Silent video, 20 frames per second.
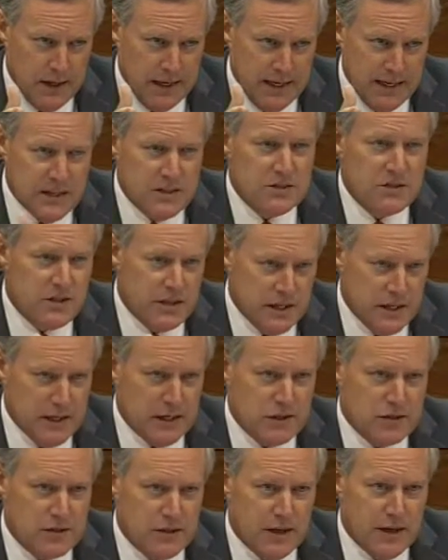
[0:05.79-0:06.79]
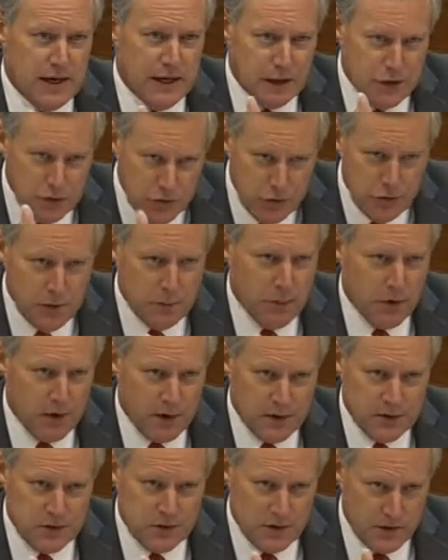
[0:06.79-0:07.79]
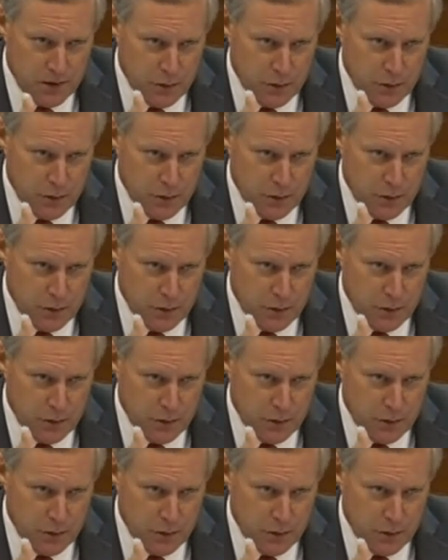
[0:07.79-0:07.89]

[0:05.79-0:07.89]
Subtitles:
is this a new departure?